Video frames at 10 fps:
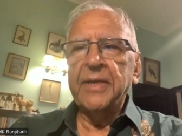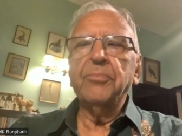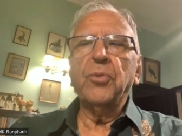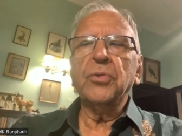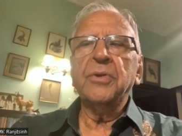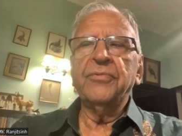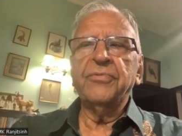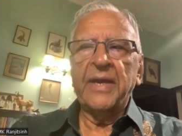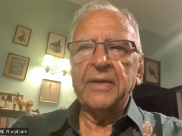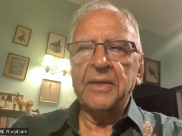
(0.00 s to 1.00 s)
important
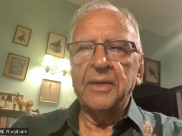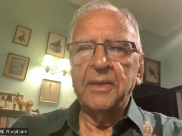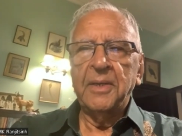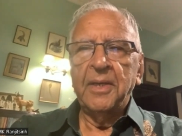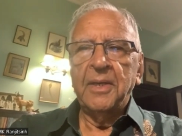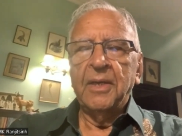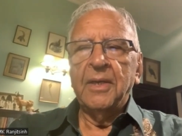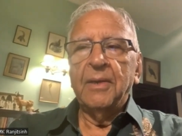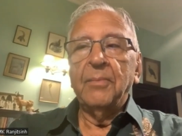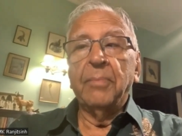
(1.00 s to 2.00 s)
factor,
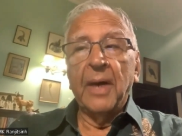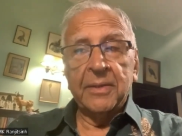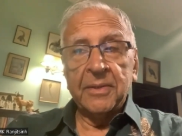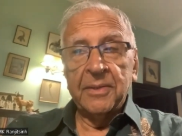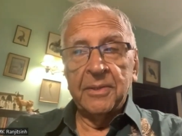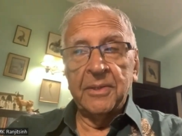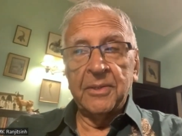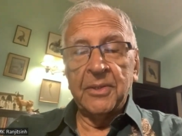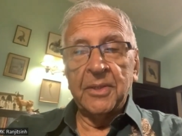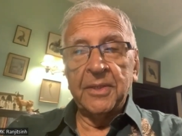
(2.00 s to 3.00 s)
but
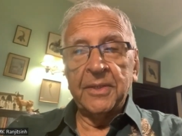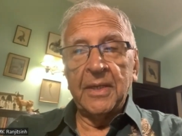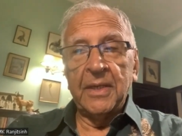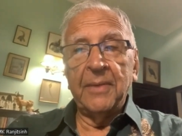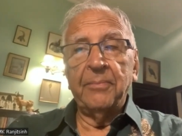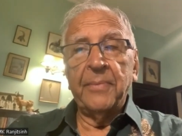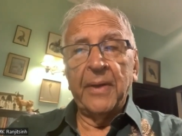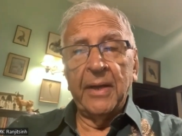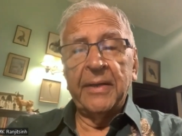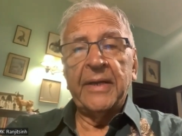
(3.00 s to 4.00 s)
a,
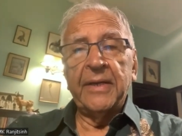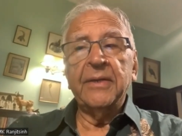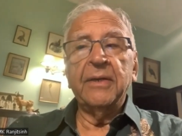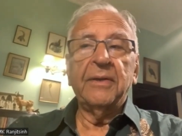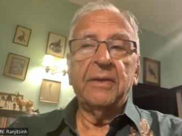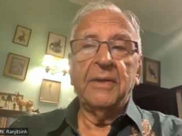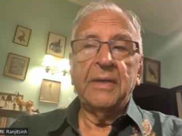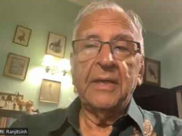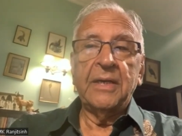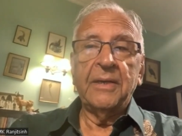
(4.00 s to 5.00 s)
a greater
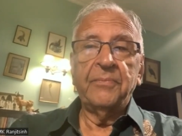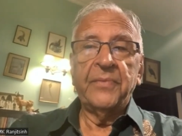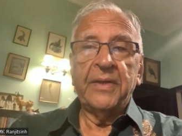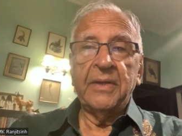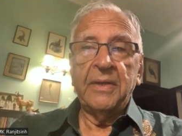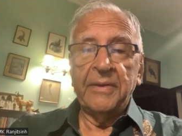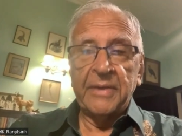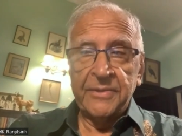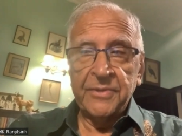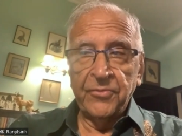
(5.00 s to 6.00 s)
uh,
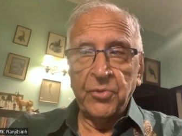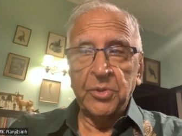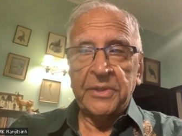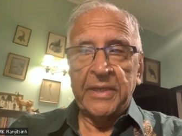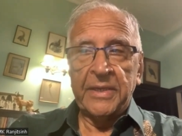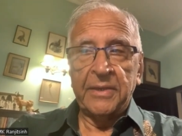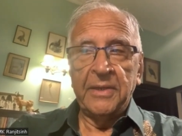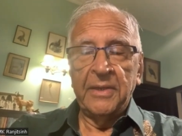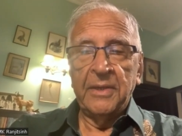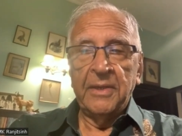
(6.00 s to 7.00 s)
reason for their
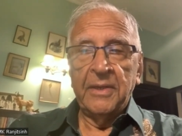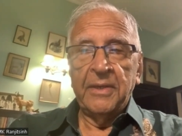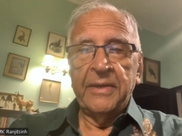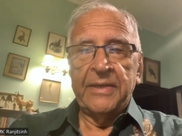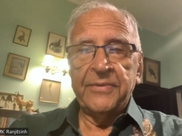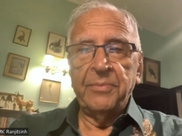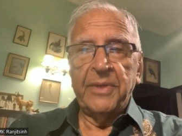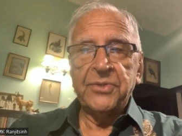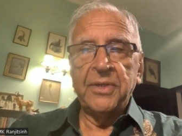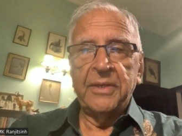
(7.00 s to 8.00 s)

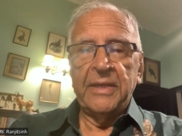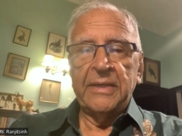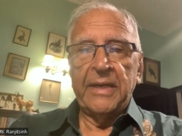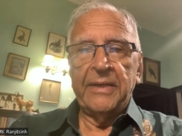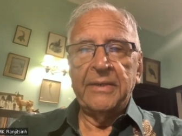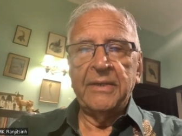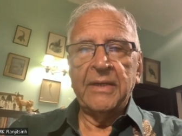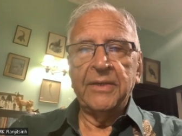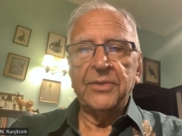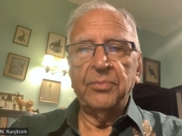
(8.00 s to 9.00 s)
decimation, decline,
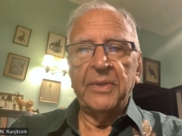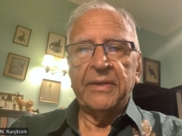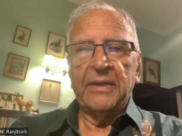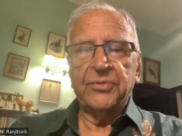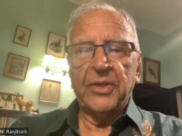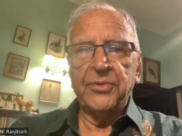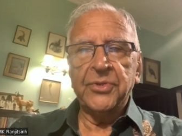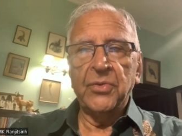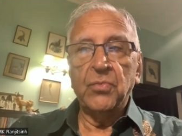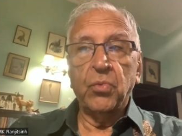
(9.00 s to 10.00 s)
and ultimate
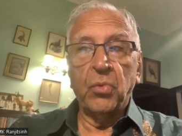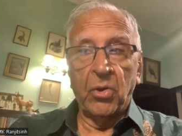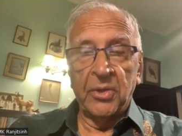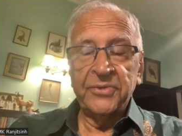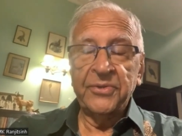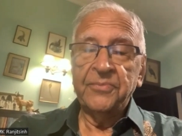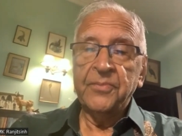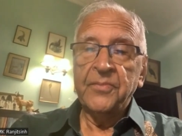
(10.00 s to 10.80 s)
extinction was